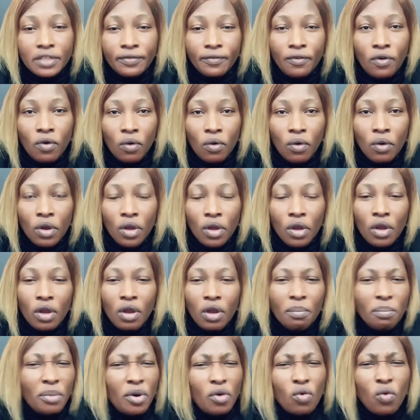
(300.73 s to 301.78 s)
is for,
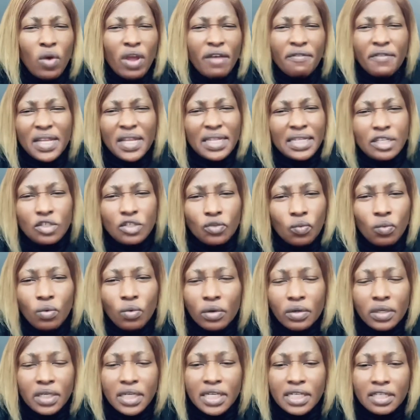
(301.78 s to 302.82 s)
but whoever this
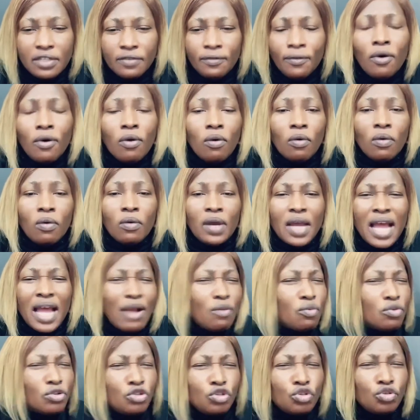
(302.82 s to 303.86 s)
word is for,
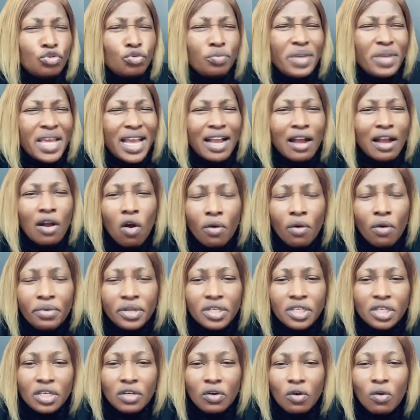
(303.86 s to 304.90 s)
I want you to be
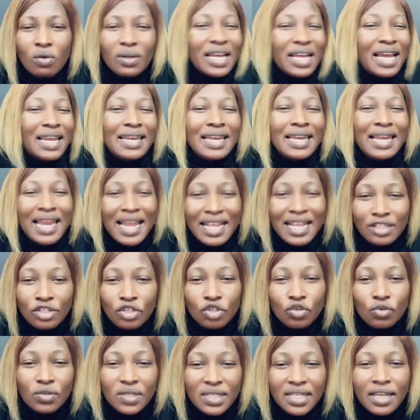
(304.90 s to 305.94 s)
encouraging God and
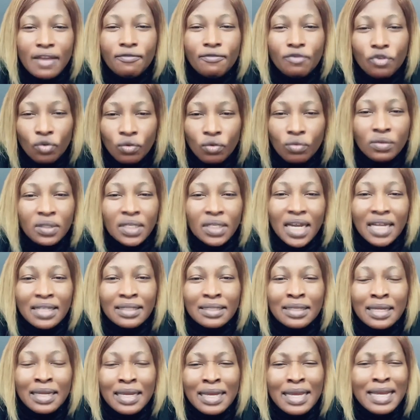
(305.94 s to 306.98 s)
let yourself know
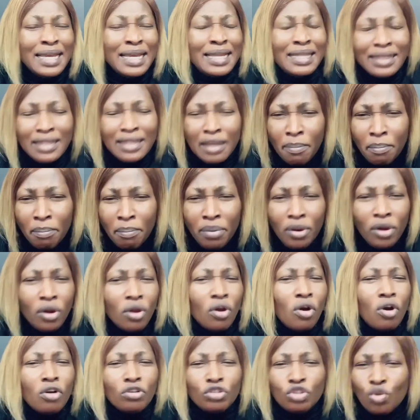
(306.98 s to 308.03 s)
that the
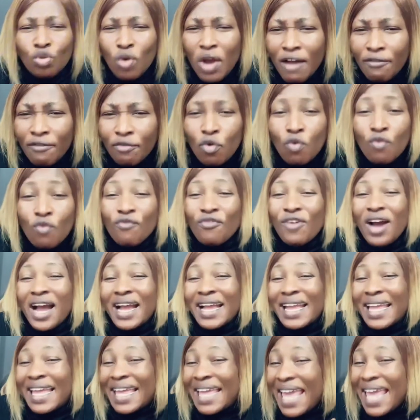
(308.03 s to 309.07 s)
blood you have
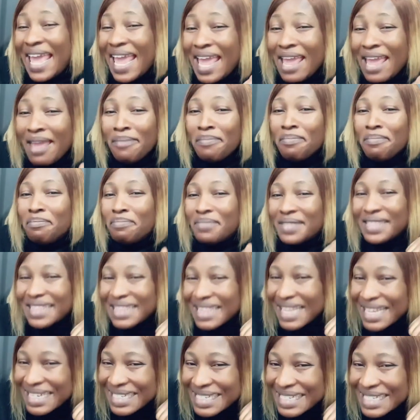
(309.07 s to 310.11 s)
overcame
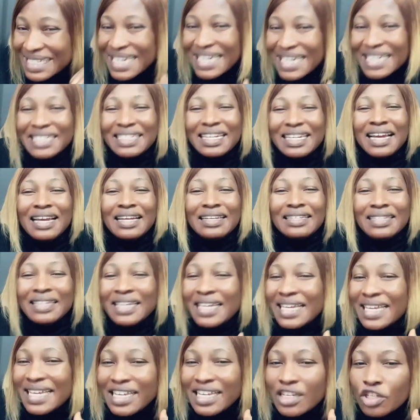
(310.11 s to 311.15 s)
Satan,
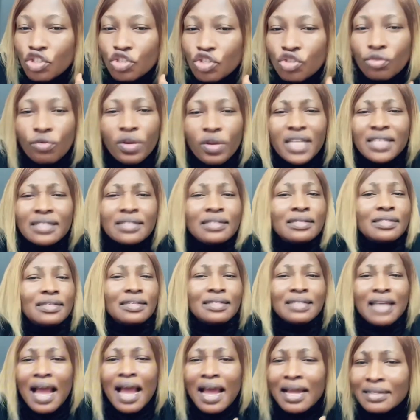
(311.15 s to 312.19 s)
his tricks,
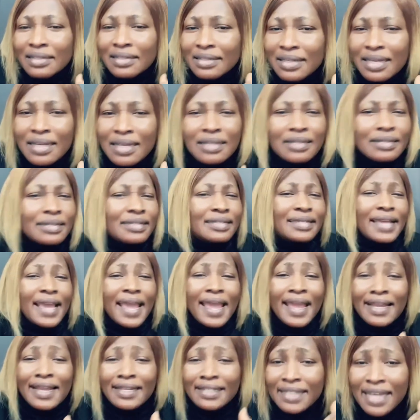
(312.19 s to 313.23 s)
his antics, his
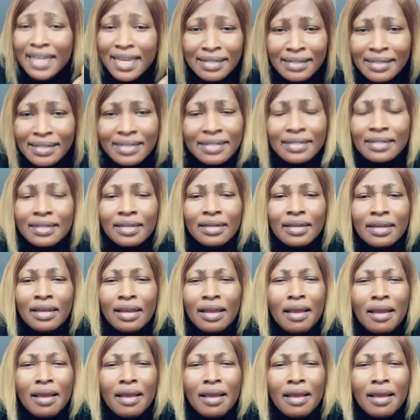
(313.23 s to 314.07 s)
agents,